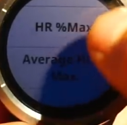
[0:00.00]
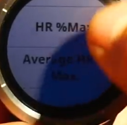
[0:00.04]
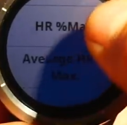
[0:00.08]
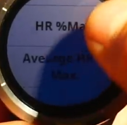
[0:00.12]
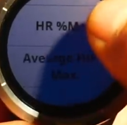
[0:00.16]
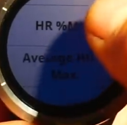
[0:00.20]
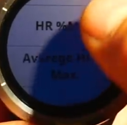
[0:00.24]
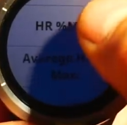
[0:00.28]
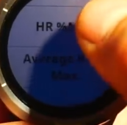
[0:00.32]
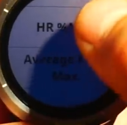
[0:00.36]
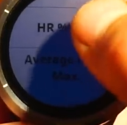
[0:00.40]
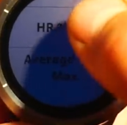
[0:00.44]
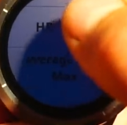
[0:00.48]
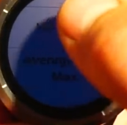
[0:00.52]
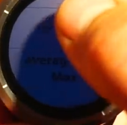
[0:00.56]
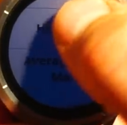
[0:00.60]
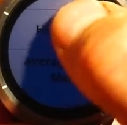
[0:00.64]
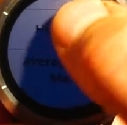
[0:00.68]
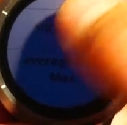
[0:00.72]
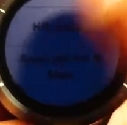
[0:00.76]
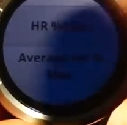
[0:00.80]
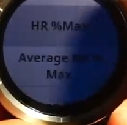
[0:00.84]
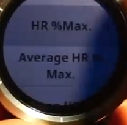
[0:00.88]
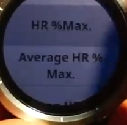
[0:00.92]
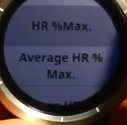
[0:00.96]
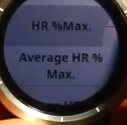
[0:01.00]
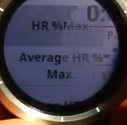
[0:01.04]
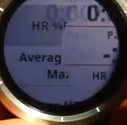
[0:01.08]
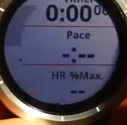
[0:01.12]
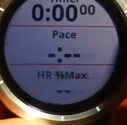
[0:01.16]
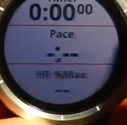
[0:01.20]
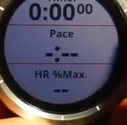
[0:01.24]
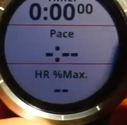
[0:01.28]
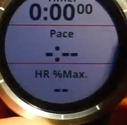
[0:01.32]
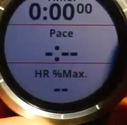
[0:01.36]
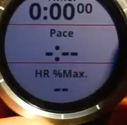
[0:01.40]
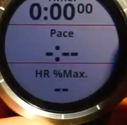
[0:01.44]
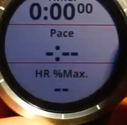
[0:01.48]

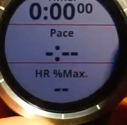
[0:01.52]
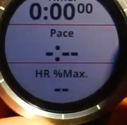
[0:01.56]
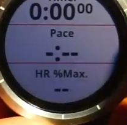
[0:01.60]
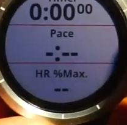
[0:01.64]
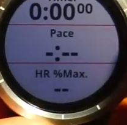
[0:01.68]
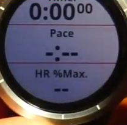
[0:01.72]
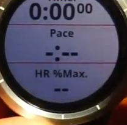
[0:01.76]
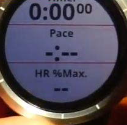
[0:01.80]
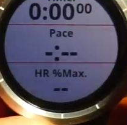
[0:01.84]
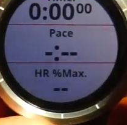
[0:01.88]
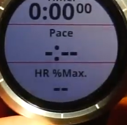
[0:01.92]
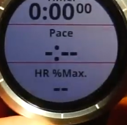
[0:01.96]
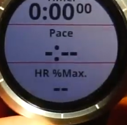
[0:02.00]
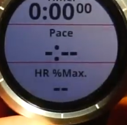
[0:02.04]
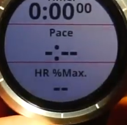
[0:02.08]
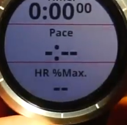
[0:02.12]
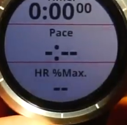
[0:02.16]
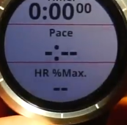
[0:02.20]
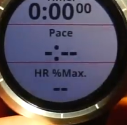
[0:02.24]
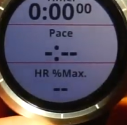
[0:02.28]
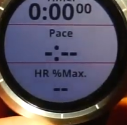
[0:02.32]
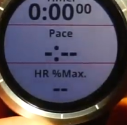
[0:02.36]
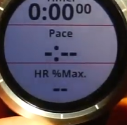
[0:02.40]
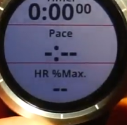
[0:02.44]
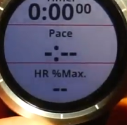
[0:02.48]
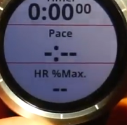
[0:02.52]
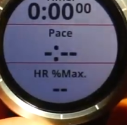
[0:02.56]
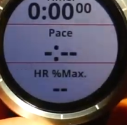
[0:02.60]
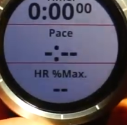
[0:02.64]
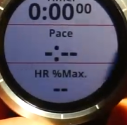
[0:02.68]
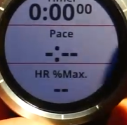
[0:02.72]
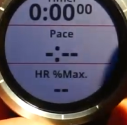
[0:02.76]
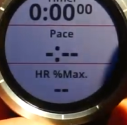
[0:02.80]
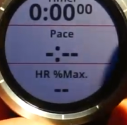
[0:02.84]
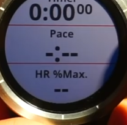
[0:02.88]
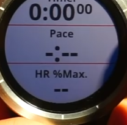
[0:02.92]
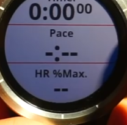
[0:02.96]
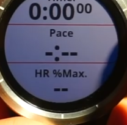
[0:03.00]

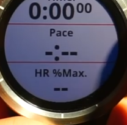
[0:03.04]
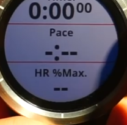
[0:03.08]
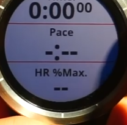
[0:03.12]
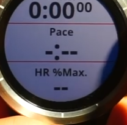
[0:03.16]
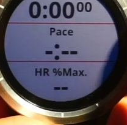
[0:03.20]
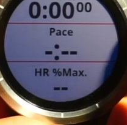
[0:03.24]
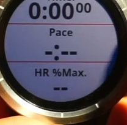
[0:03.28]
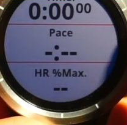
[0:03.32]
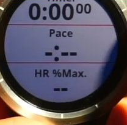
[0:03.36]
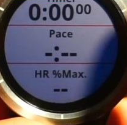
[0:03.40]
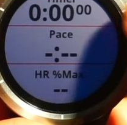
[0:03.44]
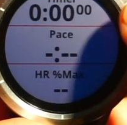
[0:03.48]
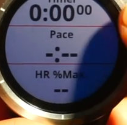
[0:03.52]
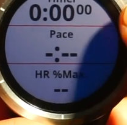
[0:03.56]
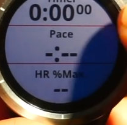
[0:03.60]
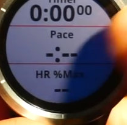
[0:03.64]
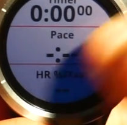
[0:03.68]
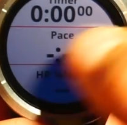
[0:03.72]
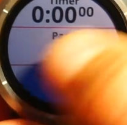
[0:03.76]
No one is speaking in this clip.